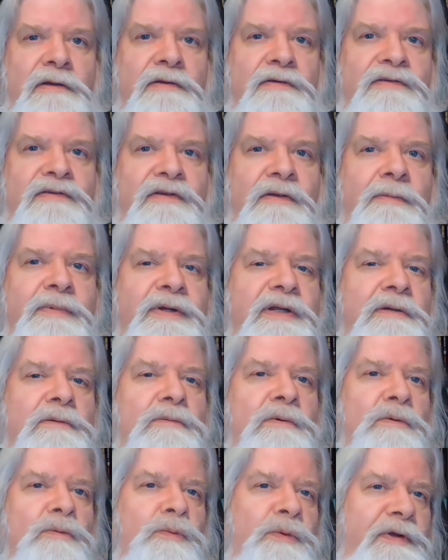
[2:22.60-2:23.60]
somebody
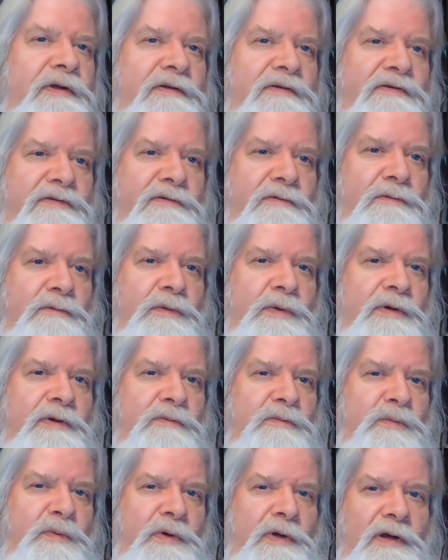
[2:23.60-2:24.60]
will reach what
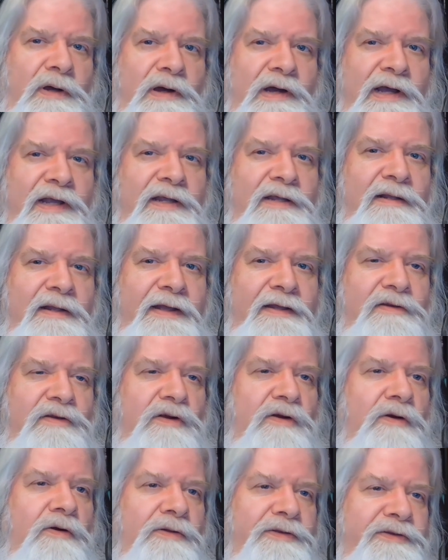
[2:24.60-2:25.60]
I like to
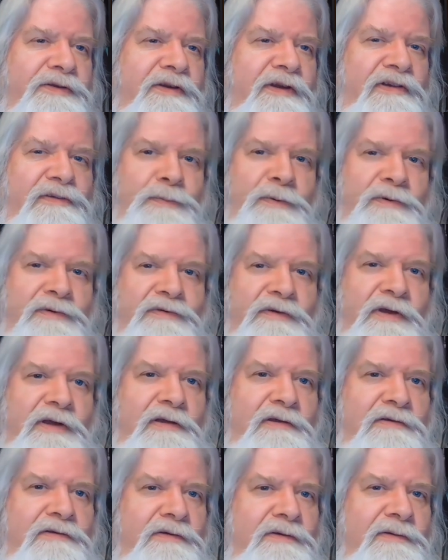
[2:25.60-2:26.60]
call the desperate
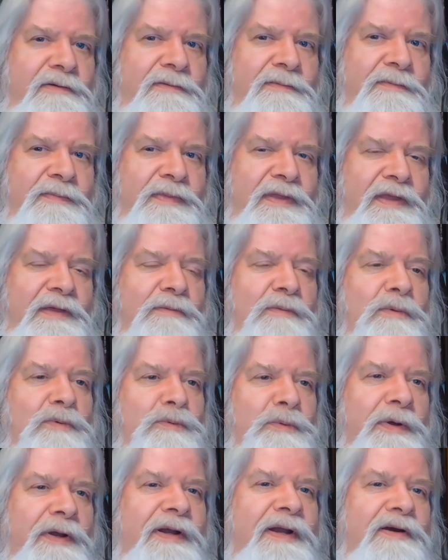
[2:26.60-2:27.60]
stage. They will
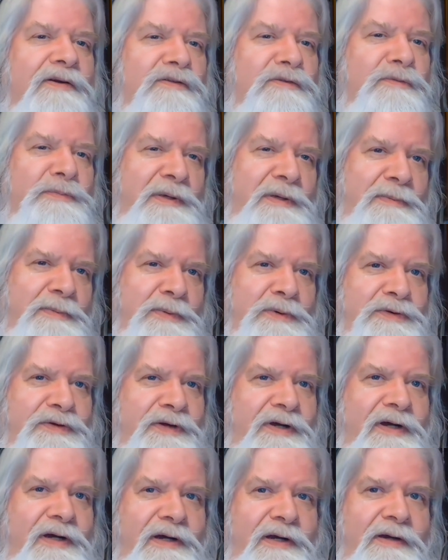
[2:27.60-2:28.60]
run out of people
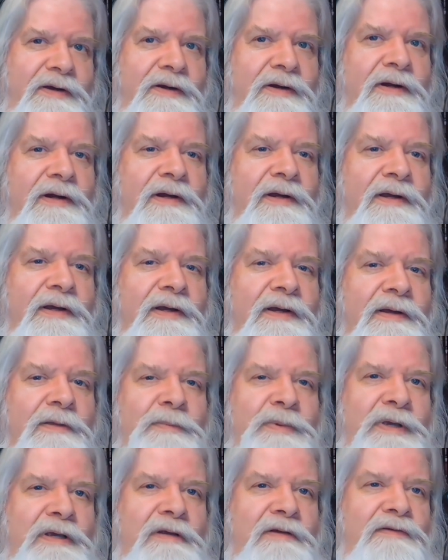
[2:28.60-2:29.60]
to hire
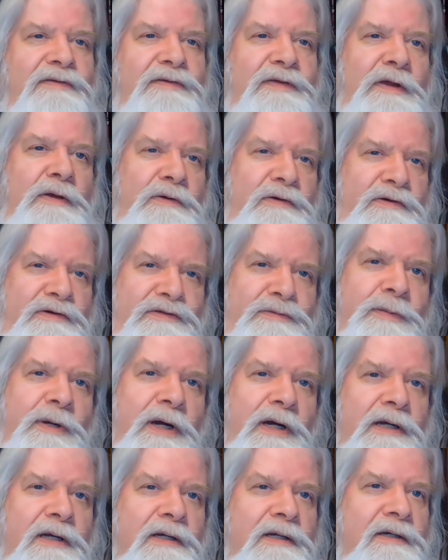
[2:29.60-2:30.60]
because they're a
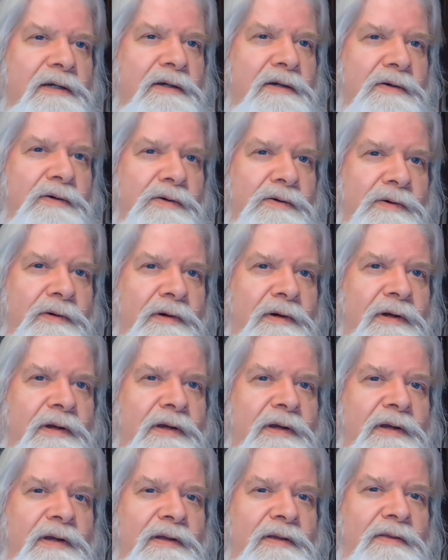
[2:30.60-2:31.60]
schmuck, or
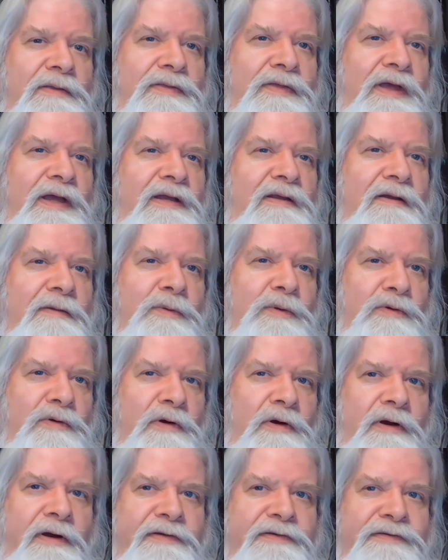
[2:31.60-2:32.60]
they double
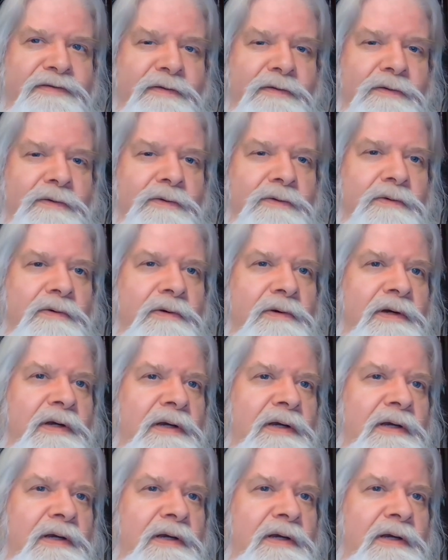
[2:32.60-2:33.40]
cross, or